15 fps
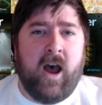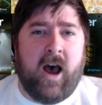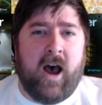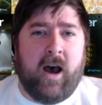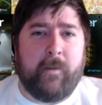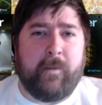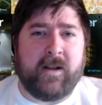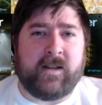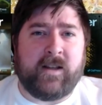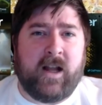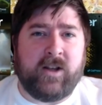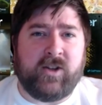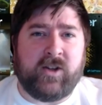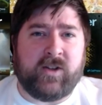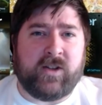But it's
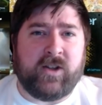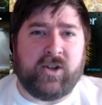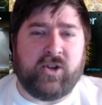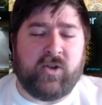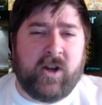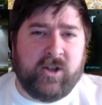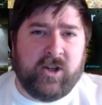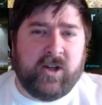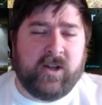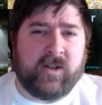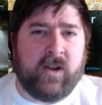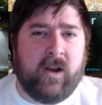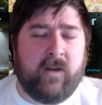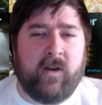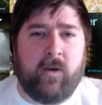not just the
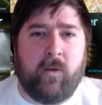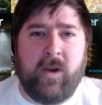stretchiness of it.